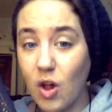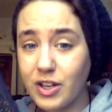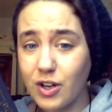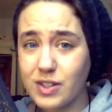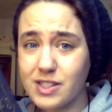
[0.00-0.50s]

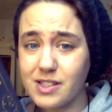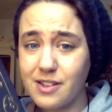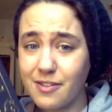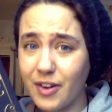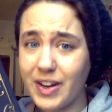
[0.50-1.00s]
All in all,
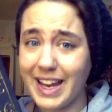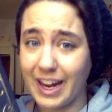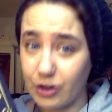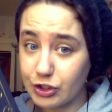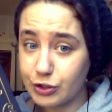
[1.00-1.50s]
this is a very
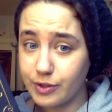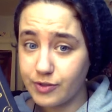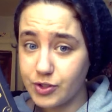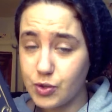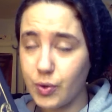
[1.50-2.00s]

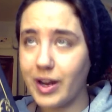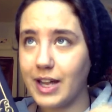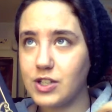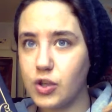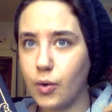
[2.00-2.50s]
character-driven
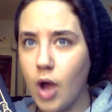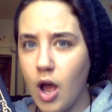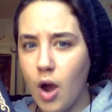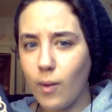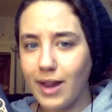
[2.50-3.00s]
story, and so
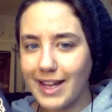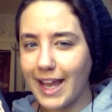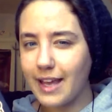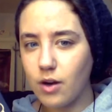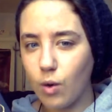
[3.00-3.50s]
while
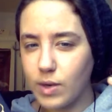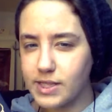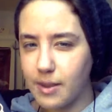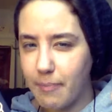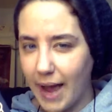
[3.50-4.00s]
I can't
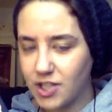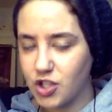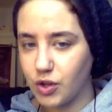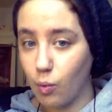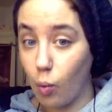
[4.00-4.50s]
always
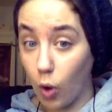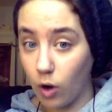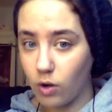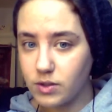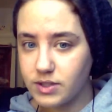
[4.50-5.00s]
imagine the
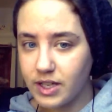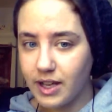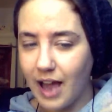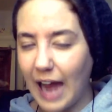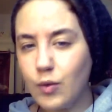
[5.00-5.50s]
world,
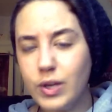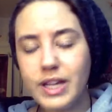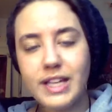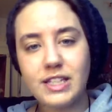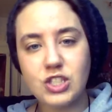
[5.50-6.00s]
I
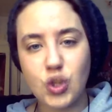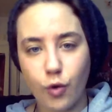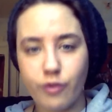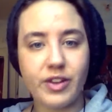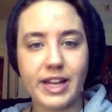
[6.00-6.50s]
really
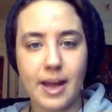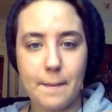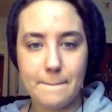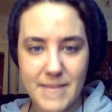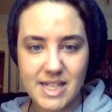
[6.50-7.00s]
don't feel
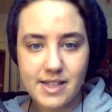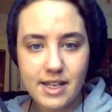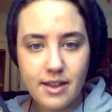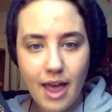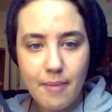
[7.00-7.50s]
like I'm
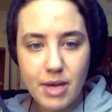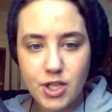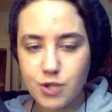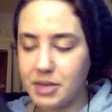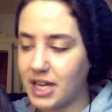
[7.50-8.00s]
missing
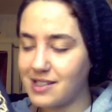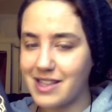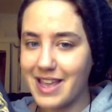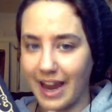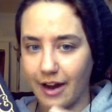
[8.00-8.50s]
that much
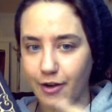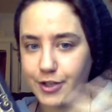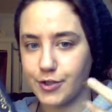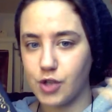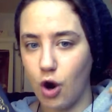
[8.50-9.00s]
because the
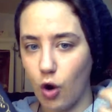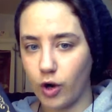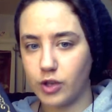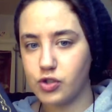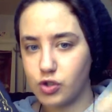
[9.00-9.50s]
characters
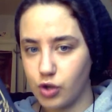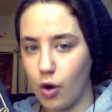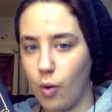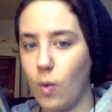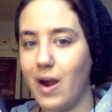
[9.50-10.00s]
are
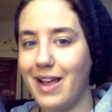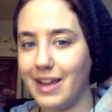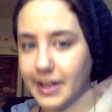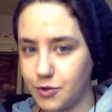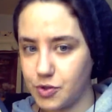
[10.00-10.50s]
so
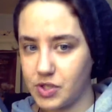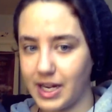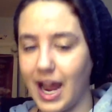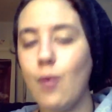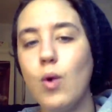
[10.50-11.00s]

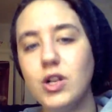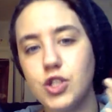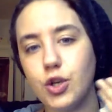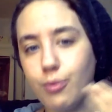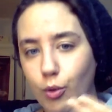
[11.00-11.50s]
interesting. I
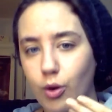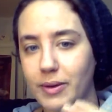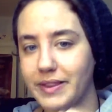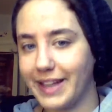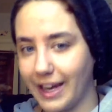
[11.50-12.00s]
want to know
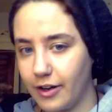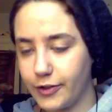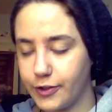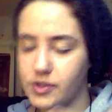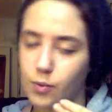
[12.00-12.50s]
more about the
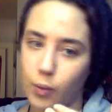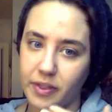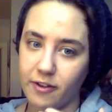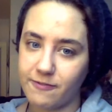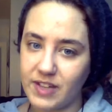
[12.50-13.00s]
characters
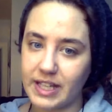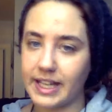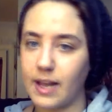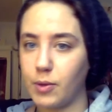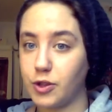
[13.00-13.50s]
and what they're
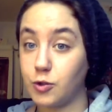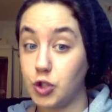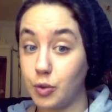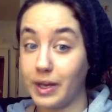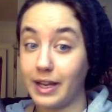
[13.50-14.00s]
feeling and what
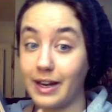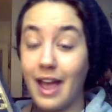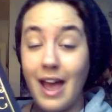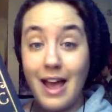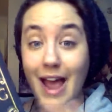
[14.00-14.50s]
they're doing
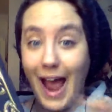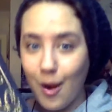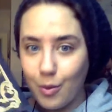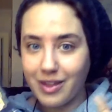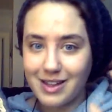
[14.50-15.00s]
and
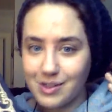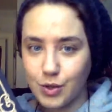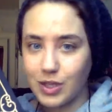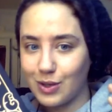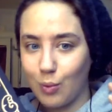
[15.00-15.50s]
how
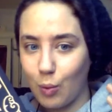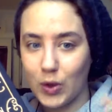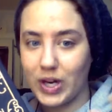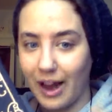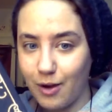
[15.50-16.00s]
things are going to
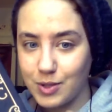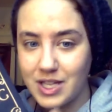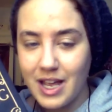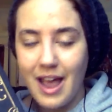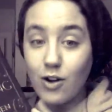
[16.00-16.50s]
work
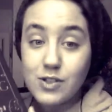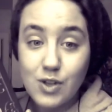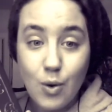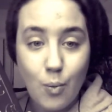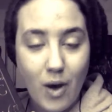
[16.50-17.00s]
out. I
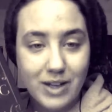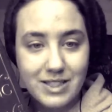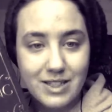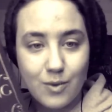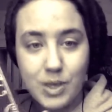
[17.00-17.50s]
also
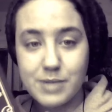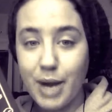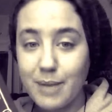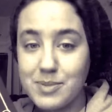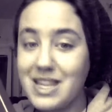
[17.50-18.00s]
want what
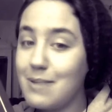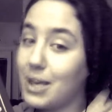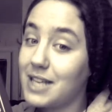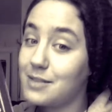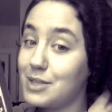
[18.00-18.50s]
is perhaps
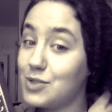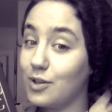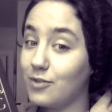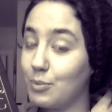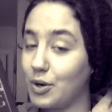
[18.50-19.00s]
the biggest
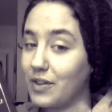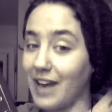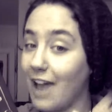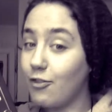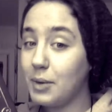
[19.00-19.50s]
mystery of the
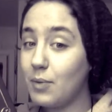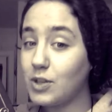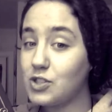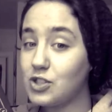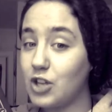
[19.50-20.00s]
book that
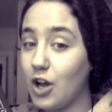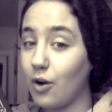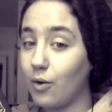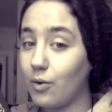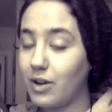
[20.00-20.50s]
everybody wants to
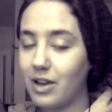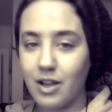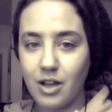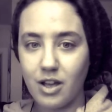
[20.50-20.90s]
know.